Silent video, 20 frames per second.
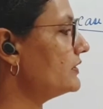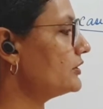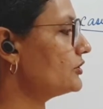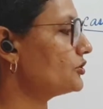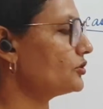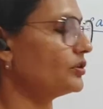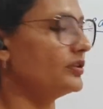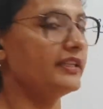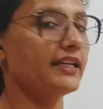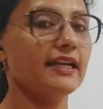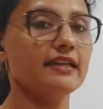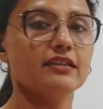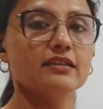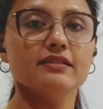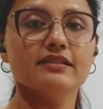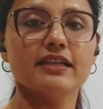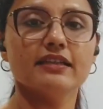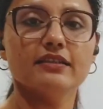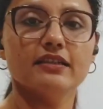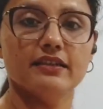will show
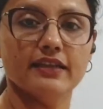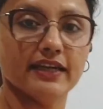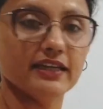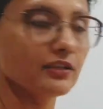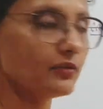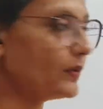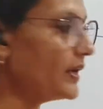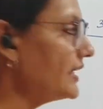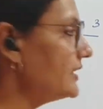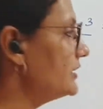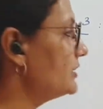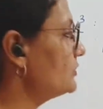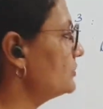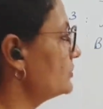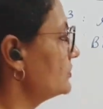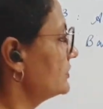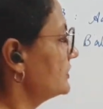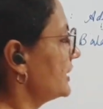debtors at the net value